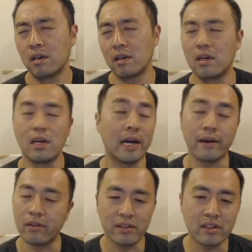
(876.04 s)
I don't
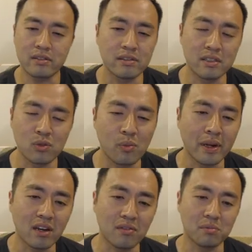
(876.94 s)
know. There's so
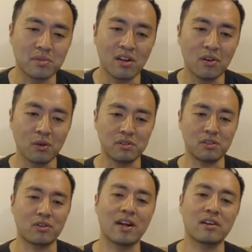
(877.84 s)
many of them. Self-hosted
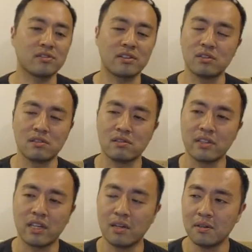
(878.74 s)
trackers. You can just look
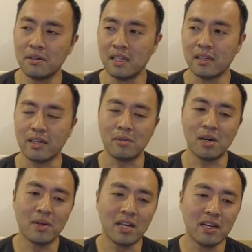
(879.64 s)
them
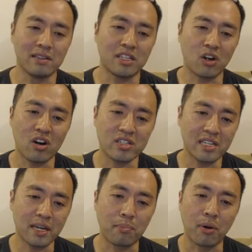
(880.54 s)
up. They charge
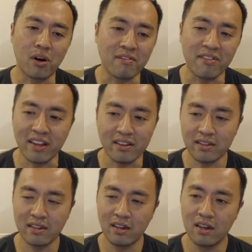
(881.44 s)
like per event,
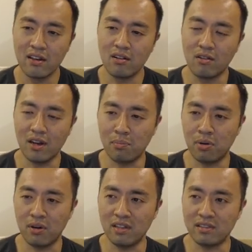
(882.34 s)
right?
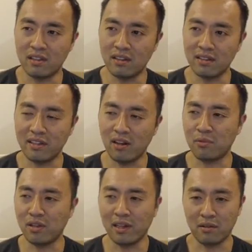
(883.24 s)
They say up
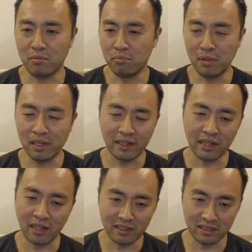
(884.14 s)
to like 1 million
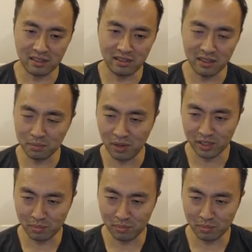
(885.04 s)
clicks, it's this much.